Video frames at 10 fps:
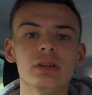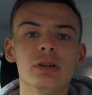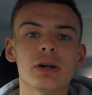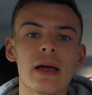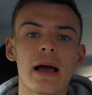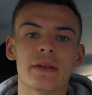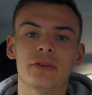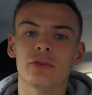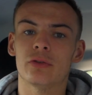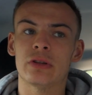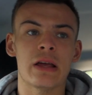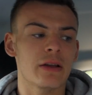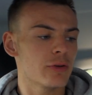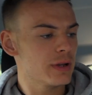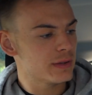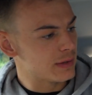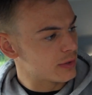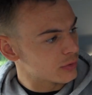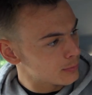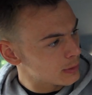Look at that, that creatine
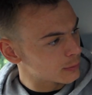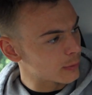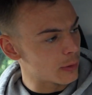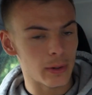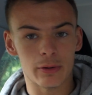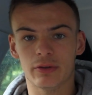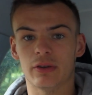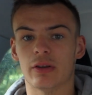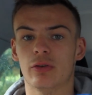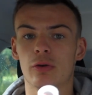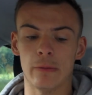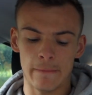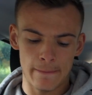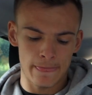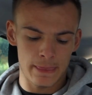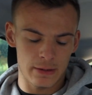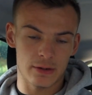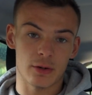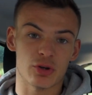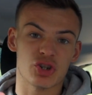doesn't mix very well, does it, at all?
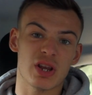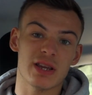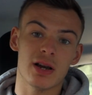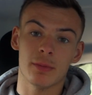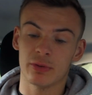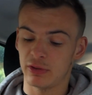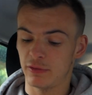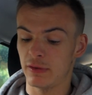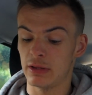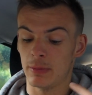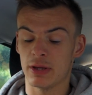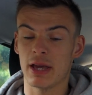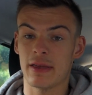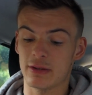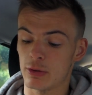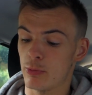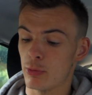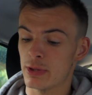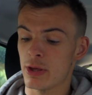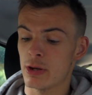I don't want to shake it up because it's fizzy, but yeah, that's
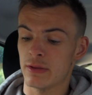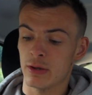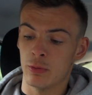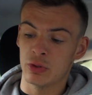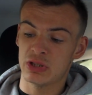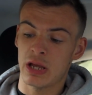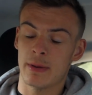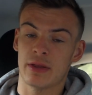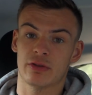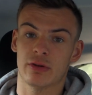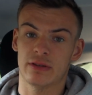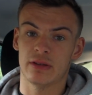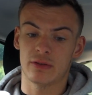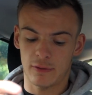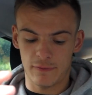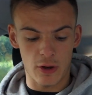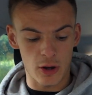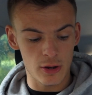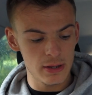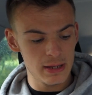probably the only thing I would say about this creatine so
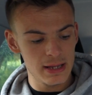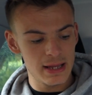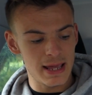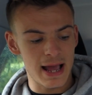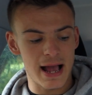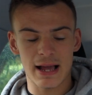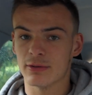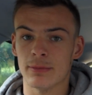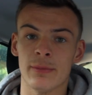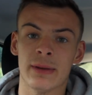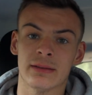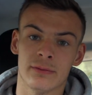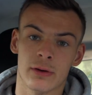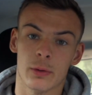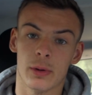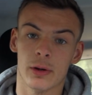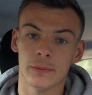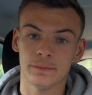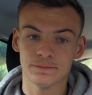far. Hasn't been mixing very well.